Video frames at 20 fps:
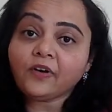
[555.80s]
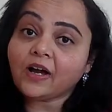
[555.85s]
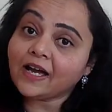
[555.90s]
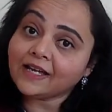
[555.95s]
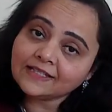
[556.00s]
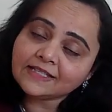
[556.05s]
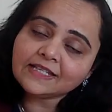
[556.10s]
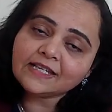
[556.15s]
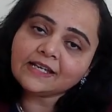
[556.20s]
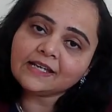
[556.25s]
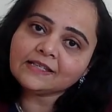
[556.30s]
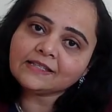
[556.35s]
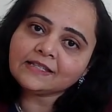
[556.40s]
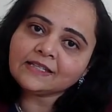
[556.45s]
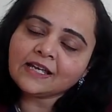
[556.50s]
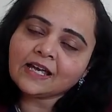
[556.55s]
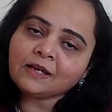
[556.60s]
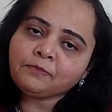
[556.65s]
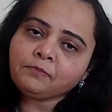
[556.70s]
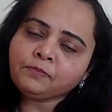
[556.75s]

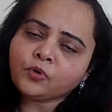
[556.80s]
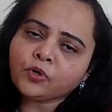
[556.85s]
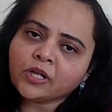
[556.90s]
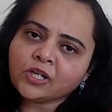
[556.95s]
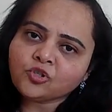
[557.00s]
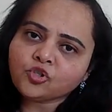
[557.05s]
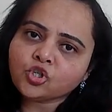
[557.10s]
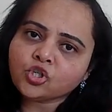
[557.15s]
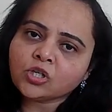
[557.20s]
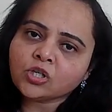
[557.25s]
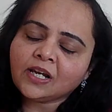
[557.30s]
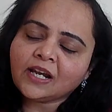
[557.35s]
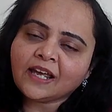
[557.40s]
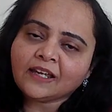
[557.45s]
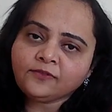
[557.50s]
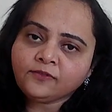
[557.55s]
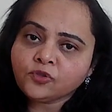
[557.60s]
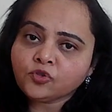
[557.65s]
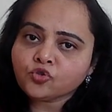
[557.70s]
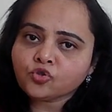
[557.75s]
ICICI Prudential
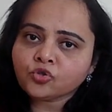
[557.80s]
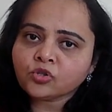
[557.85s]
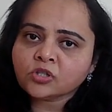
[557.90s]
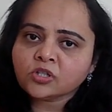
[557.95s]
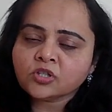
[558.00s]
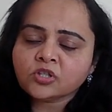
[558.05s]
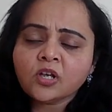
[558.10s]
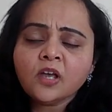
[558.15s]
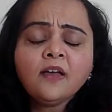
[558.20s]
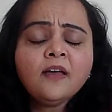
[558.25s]
Life Insurance